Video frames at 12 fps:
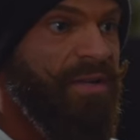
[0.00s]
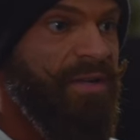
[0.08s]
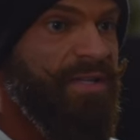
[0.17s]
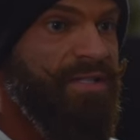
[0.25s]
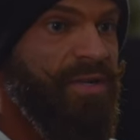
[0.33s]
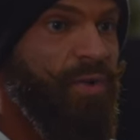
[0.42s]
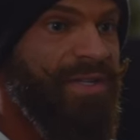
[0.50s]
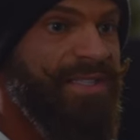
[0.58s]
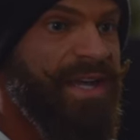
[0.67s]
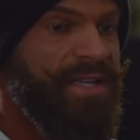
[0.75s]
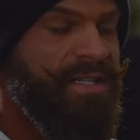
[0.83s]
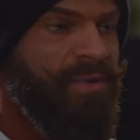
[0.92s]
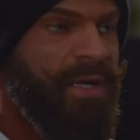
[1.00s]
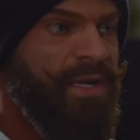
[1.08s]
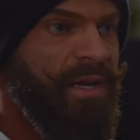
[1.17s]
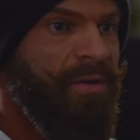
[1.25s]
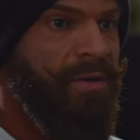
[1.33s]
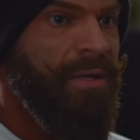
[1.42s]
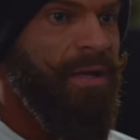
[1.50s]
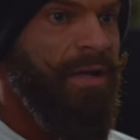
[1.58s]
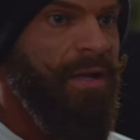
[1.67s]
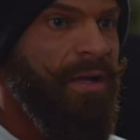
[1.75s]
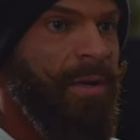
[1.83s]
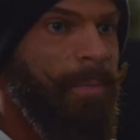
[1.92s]
is so intense right now,
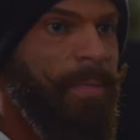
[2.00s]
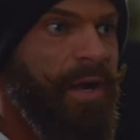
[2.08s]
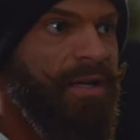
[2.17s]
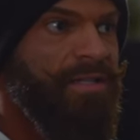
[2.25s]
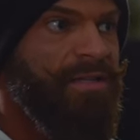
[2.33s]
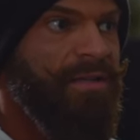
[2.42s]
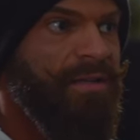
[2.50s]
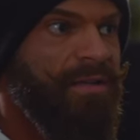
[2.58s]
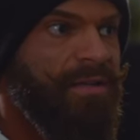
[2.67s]
but